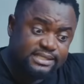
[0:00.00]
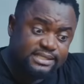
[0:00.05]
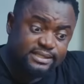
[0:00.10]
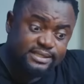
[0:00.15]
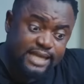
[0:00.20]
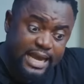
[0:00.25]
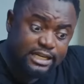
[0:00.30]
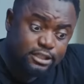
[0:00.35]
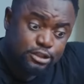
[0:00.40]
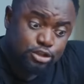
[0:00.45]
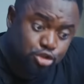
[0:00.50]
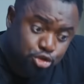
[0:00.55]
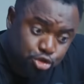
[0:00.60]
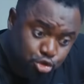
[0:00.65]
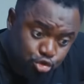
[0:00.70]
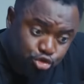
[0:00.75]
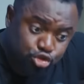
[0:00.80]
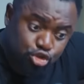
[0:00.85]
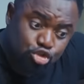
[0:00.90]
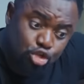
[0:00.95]
said
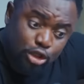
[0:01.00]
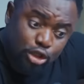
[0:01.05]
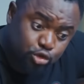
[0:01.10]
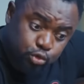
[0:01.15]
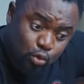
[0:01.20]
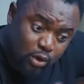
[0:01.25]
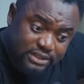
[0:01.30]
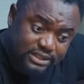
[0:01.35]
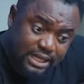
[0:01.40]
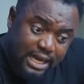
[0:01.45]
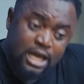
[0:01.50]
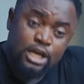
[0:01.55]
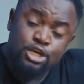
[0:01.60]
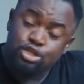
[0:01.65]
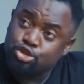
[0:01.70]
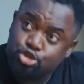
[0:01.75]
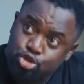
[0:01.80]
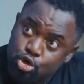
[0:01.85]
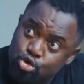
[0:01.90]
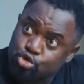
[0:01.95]
juice, not water.
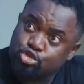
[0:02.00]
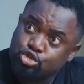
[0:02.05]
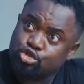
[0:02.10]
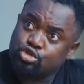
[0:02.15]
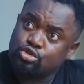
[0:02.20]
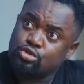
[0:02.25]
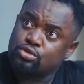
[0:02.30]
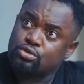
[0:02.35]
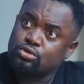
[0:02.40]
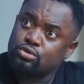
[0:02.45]
Juice!